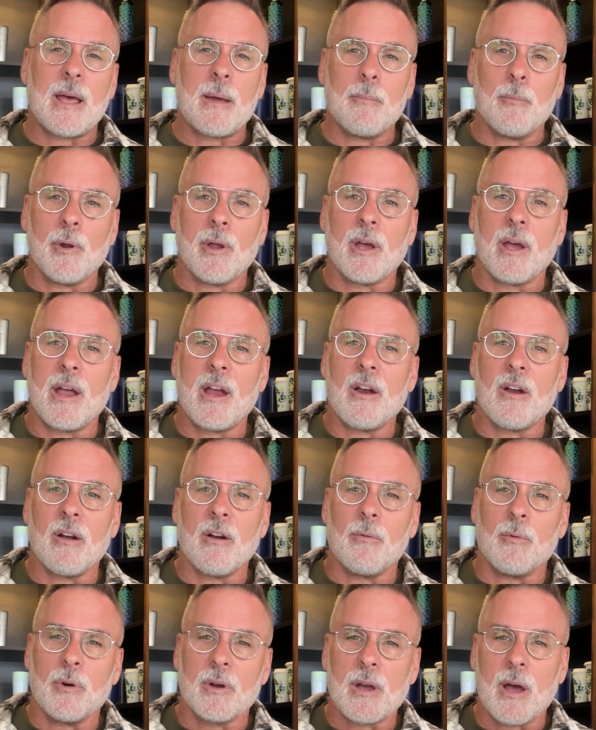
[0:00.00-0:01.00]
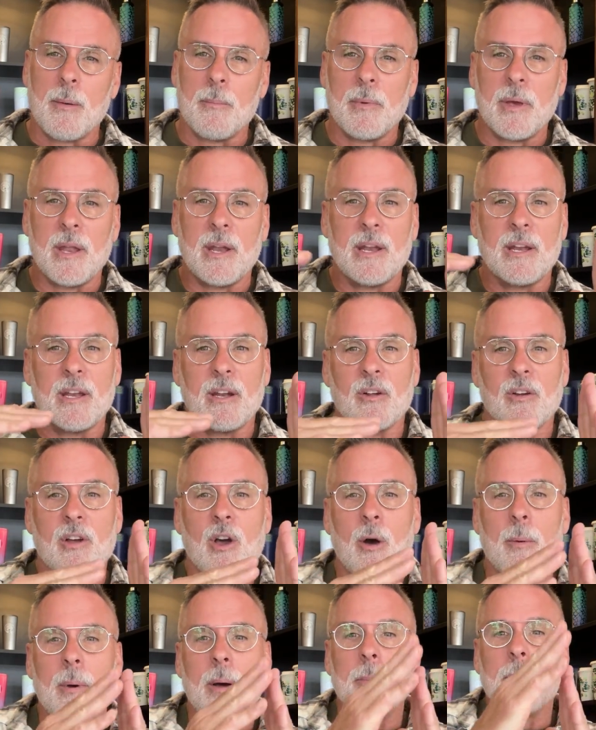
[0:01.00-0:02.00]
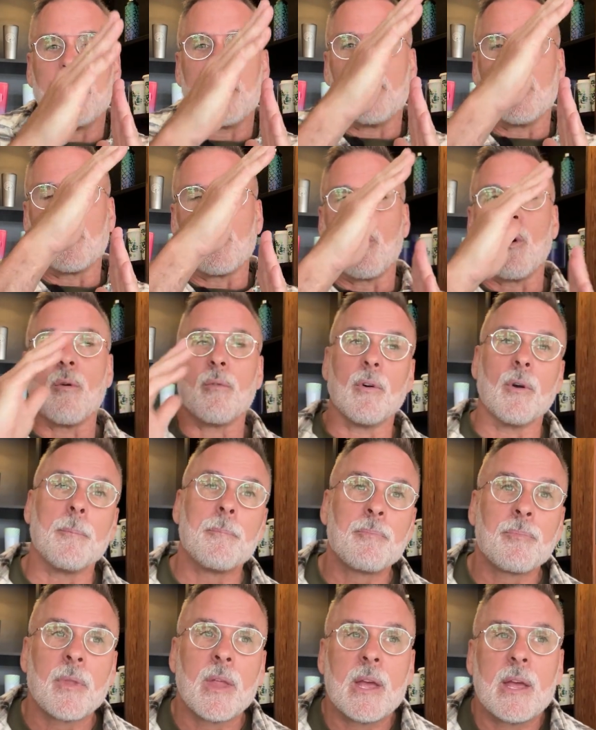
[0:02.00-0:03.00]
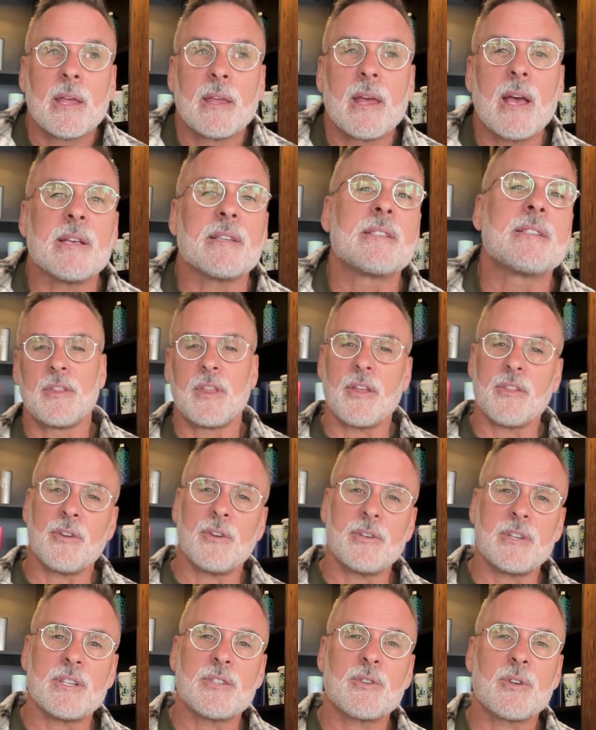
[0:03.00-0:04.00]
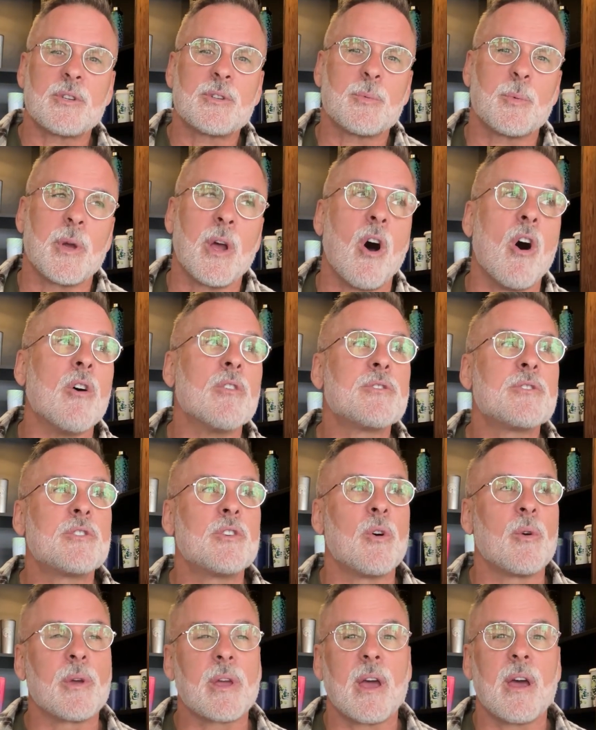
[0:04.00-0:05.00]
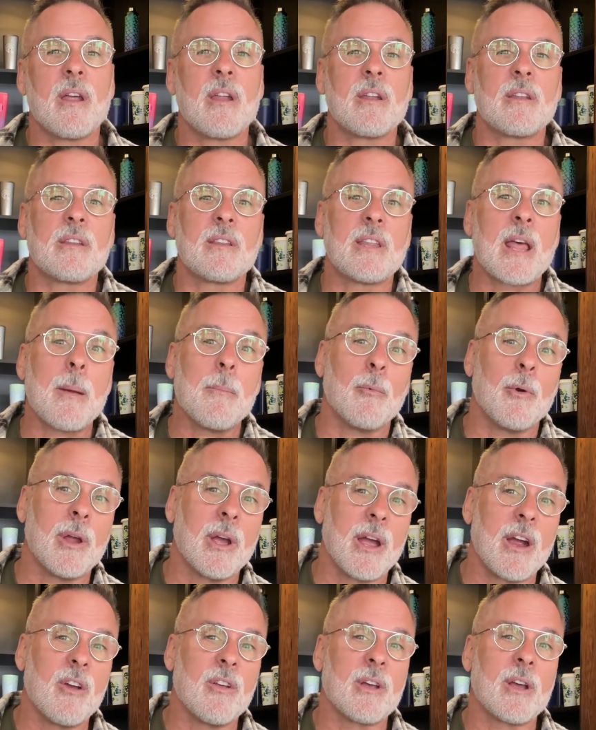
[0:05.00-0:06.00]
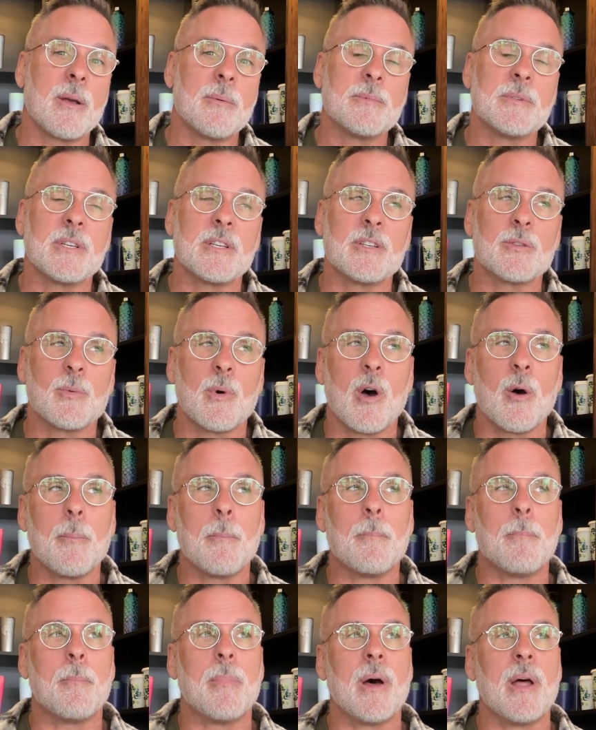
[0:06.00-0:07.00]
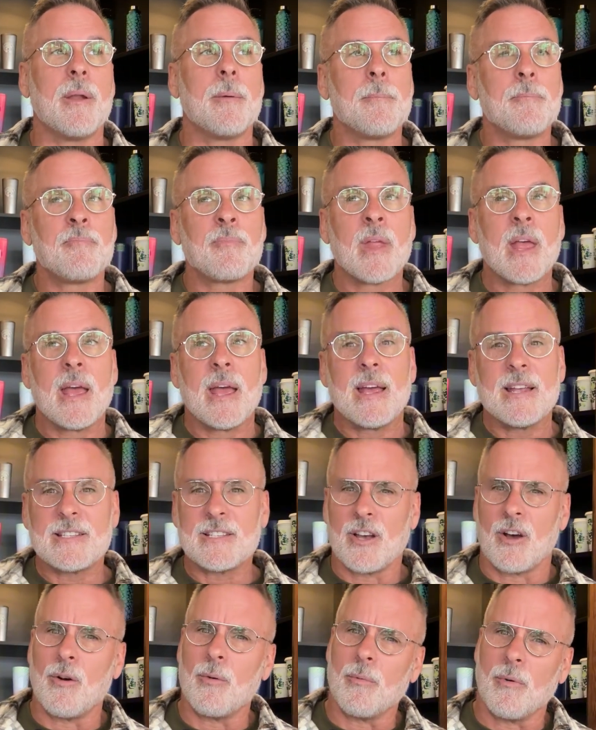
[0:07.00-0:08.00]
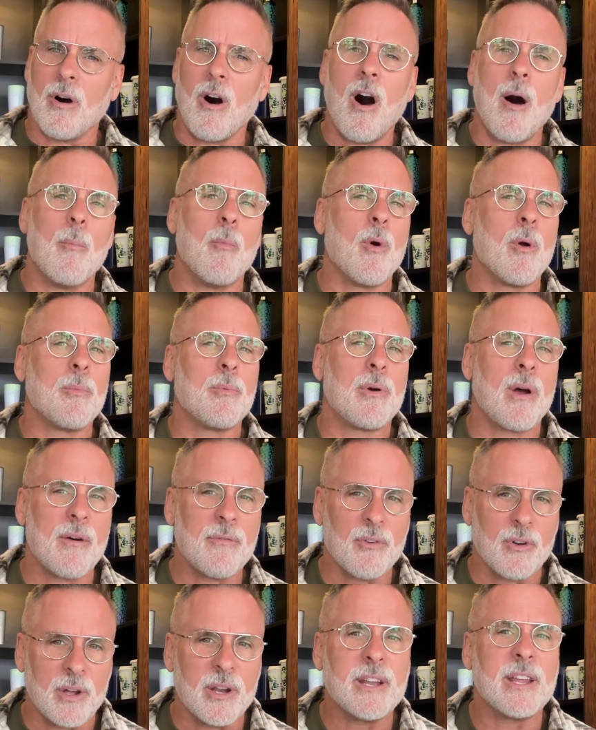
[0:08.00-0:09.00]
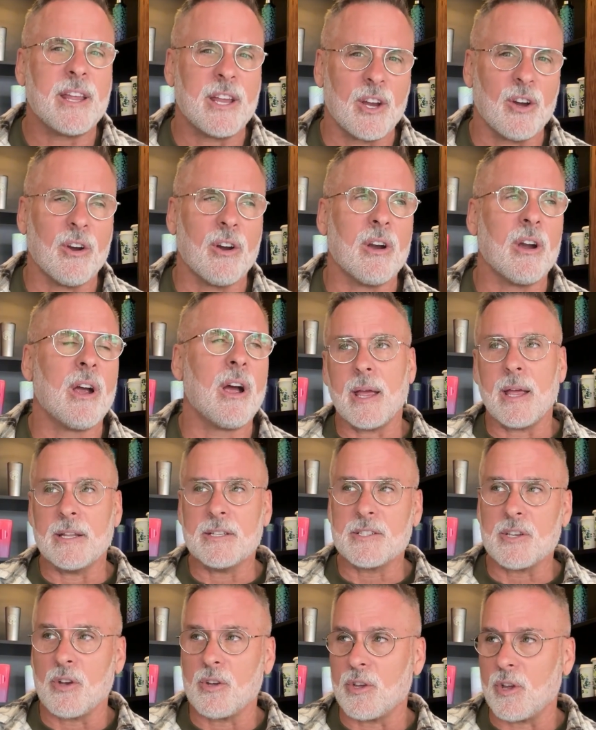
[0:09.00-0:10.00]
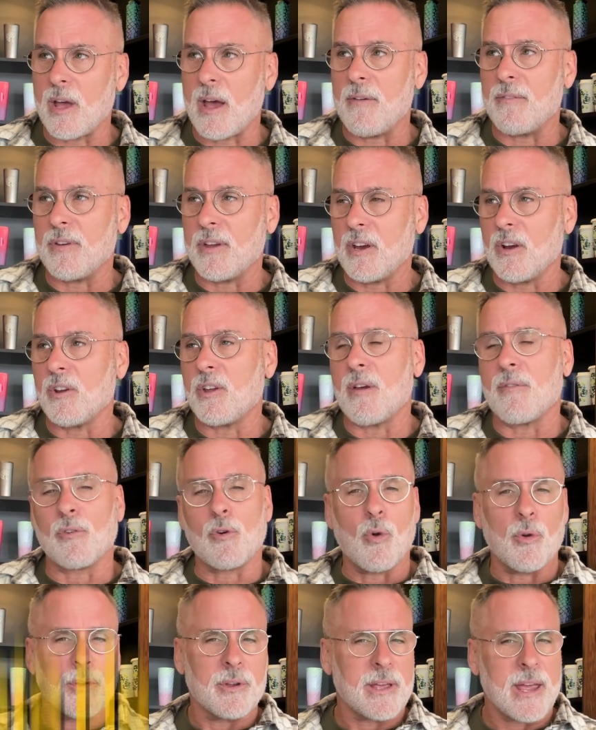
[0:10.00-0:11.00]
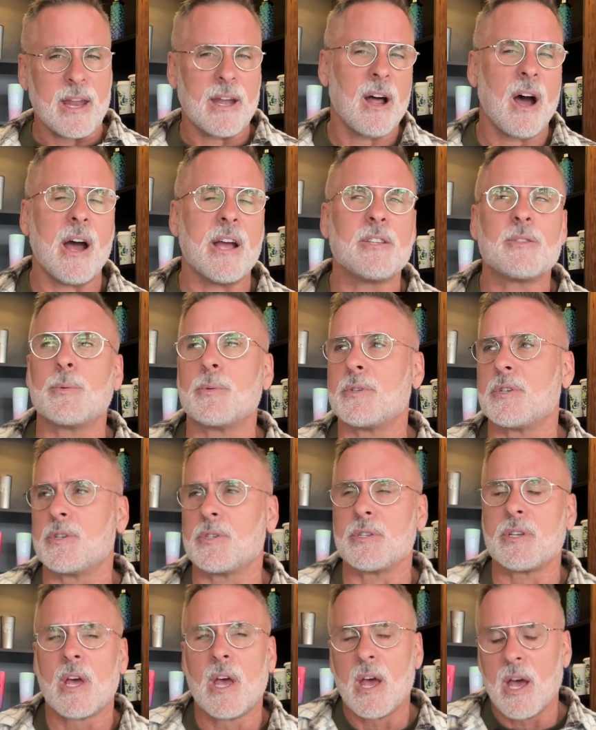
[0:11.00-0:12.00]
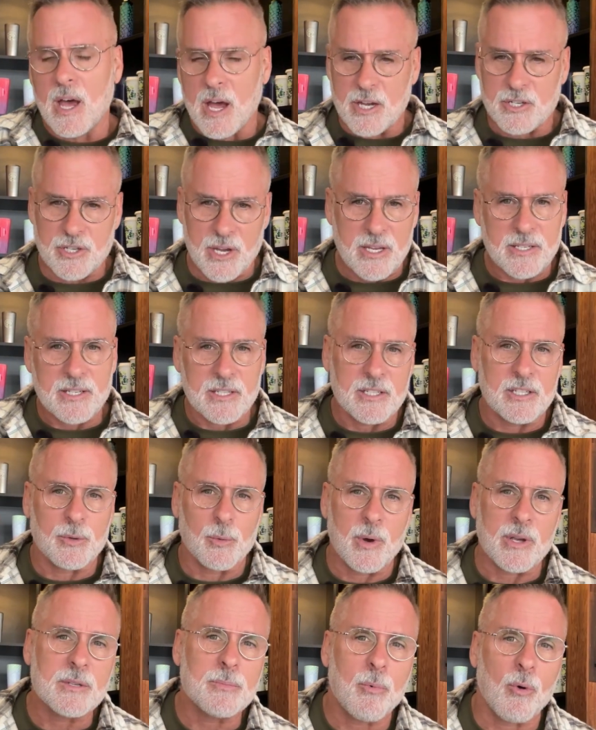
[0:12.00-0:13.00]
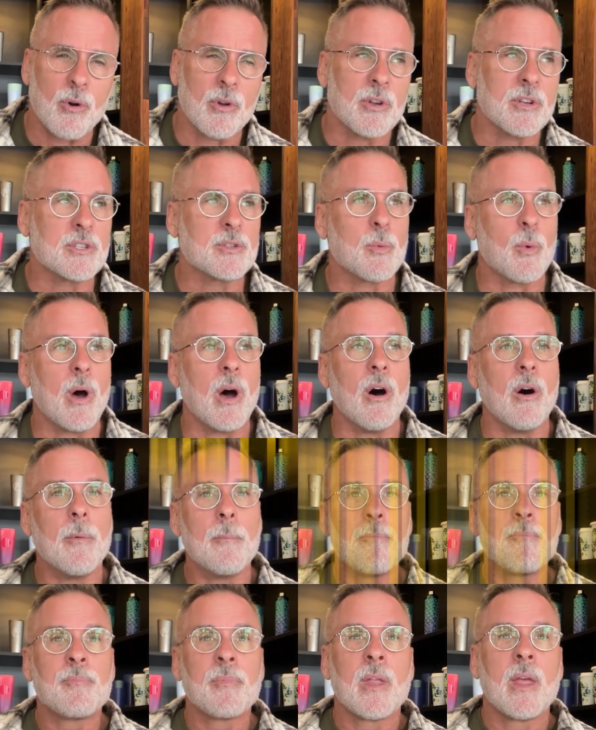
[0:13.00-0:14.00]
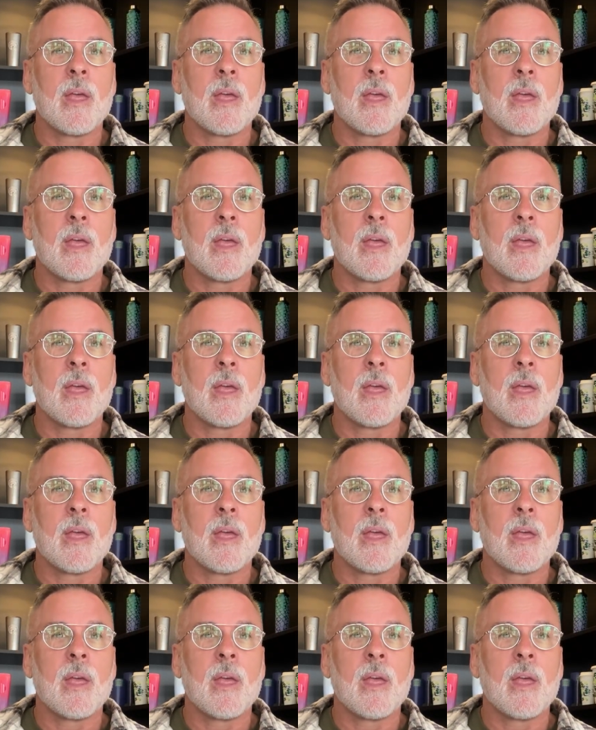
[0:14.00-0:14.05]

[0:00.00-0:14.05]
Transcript: that marine layer will come in and it'll come up and it'll go over. Yes, the other districts may also get that marine layer that comes in as well, but it's a lot more prevalent here. And so you have Golden Gate Heights, which is adjacent to West Portal as well.